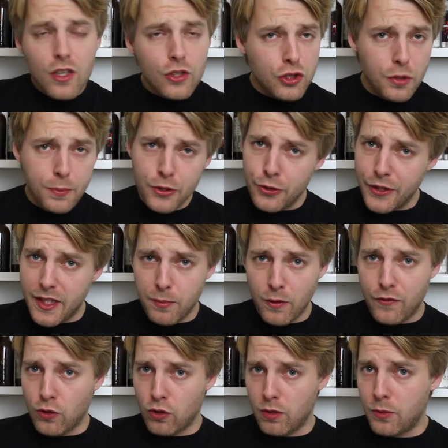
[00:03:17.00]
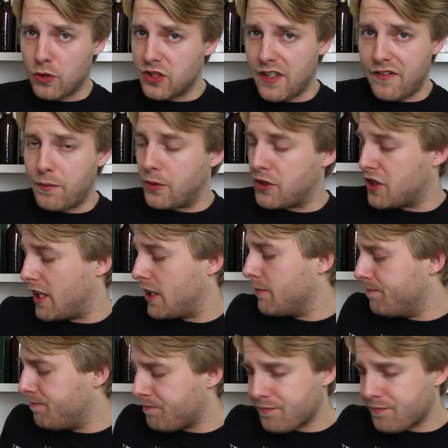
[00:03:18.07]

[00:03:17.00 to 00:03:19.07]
Super drinkable for almost 7%.